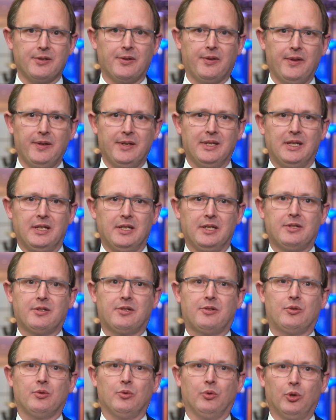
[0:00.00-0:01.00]
the need
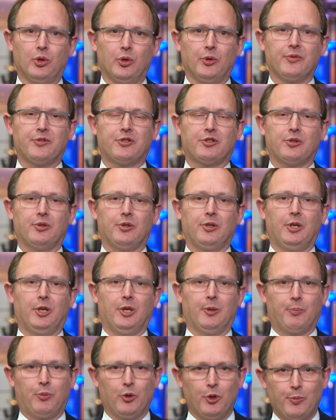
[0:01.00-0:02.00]
to hold the
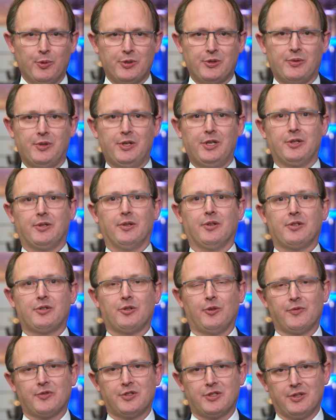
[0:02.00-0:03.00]
perpetrators
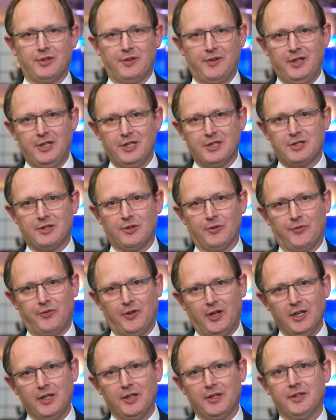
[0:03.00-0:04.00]
of these
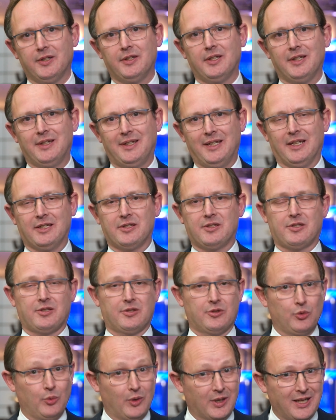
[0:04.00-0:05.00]
violent attacks
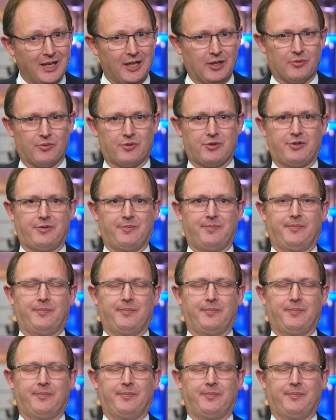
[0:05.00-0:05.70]
to account.